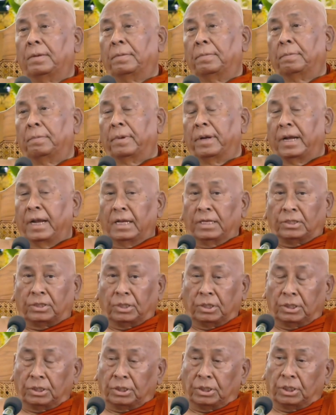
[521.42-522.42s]

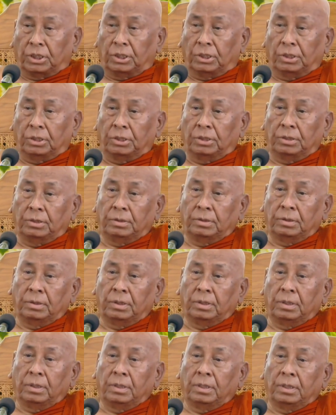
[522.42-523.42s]
Manesozo
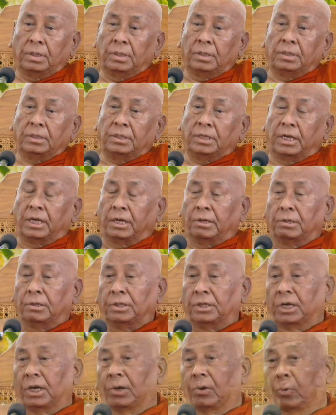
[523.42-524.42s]
Zero
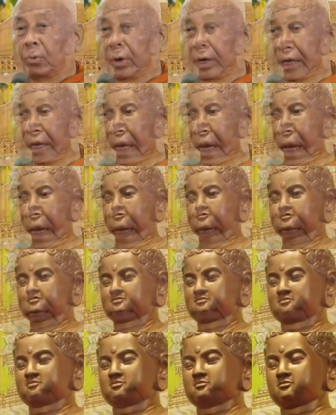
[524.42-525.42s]
jau winyat.
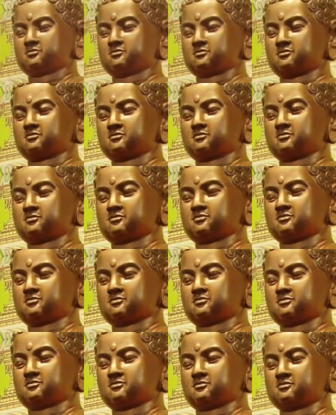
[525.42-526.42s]
No people
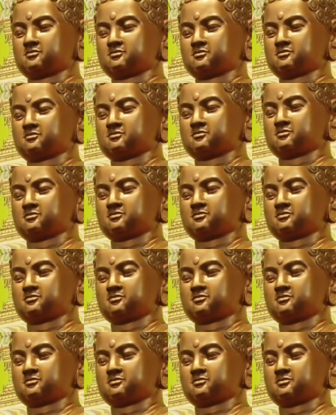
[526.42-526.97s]
got it twat.